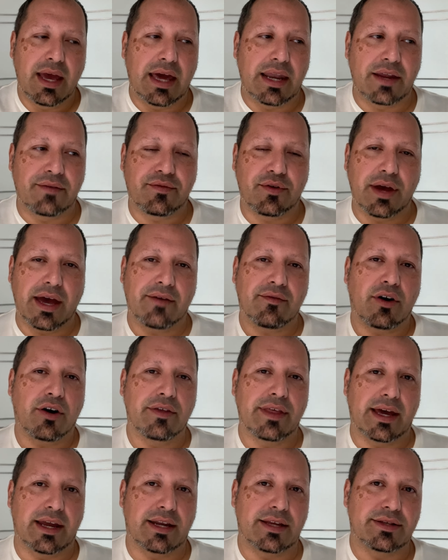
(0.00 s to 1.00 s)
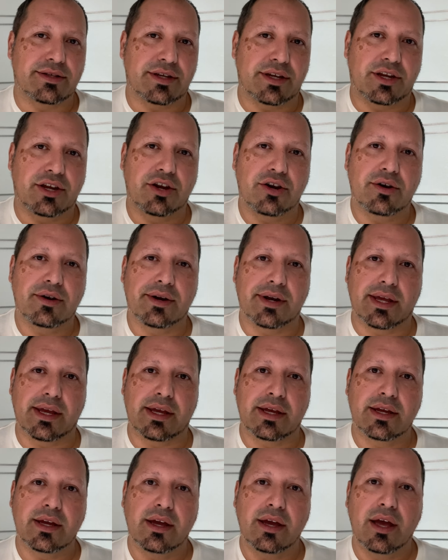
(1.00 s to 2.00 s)
And if you have all that
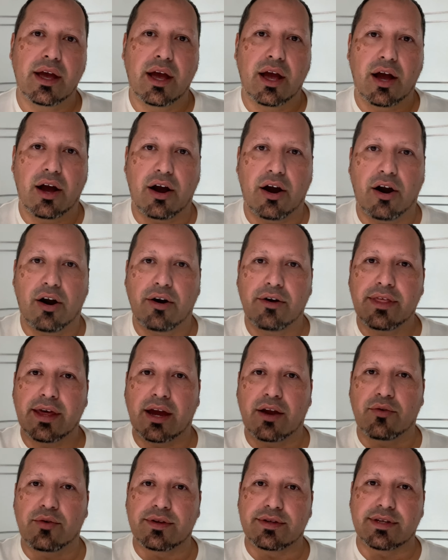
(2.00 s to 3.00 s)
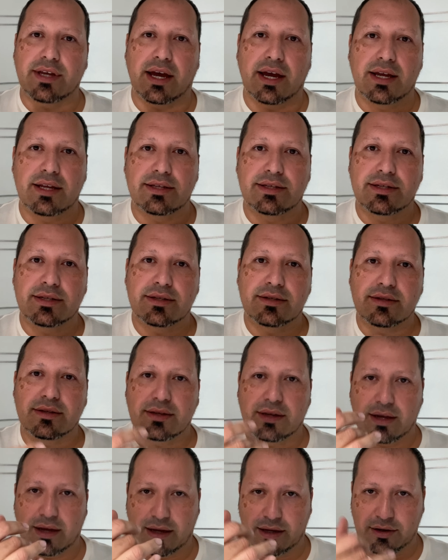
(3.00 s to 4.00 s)
insecurity, all that resides
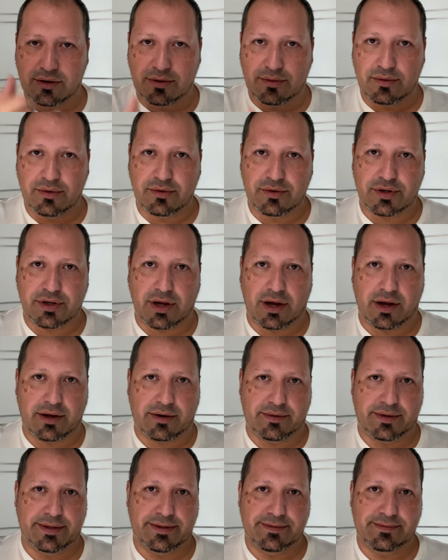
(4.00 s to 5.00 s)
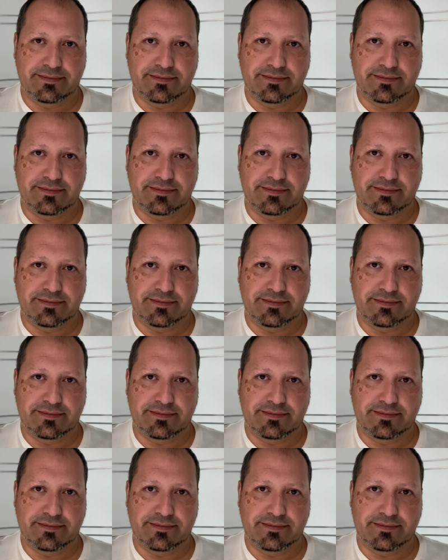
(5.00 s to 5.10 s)
in your root chakra.